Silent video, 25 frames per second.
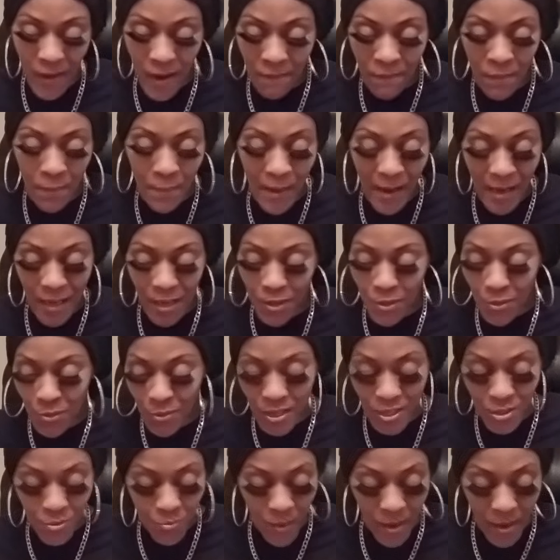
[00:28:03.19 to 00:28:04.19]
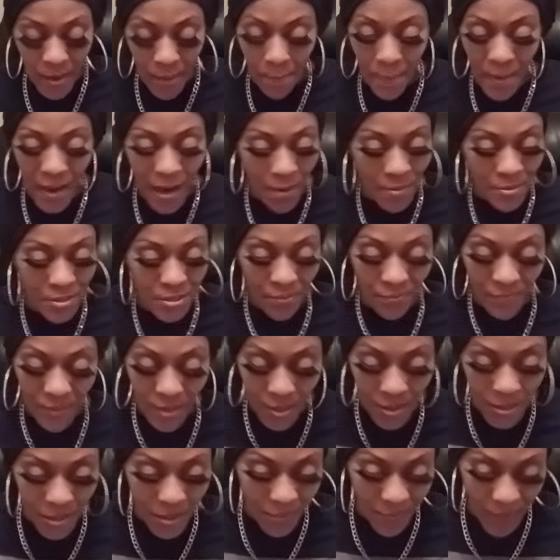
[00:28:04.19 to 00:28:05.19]
Everybody knew this wasn't a marriage of
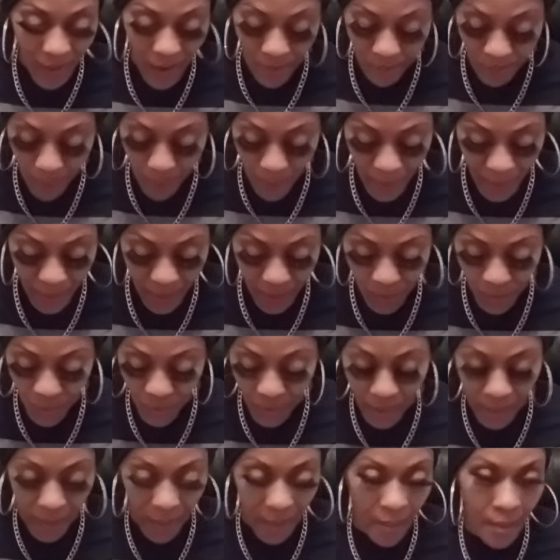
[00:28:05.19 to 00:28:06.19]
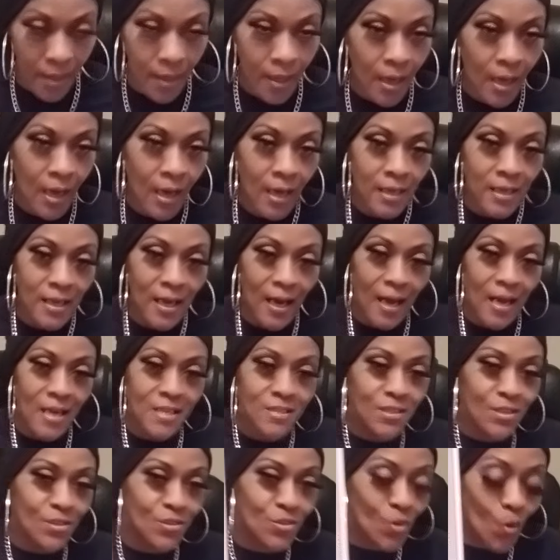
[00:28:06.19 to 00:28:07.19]
love. Everybody knew that. The
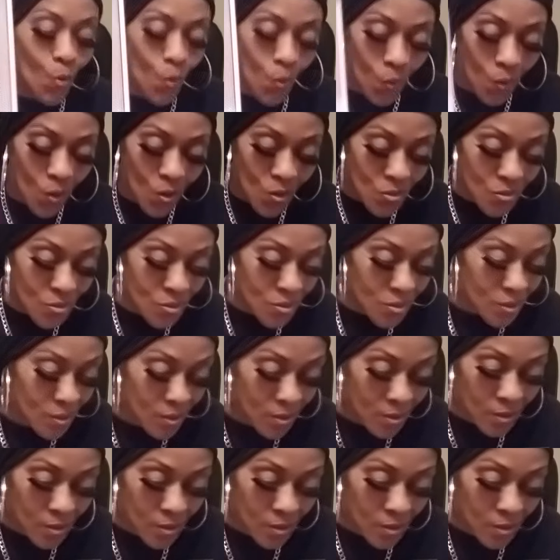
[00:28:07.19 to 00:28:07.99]
Ace of Swords.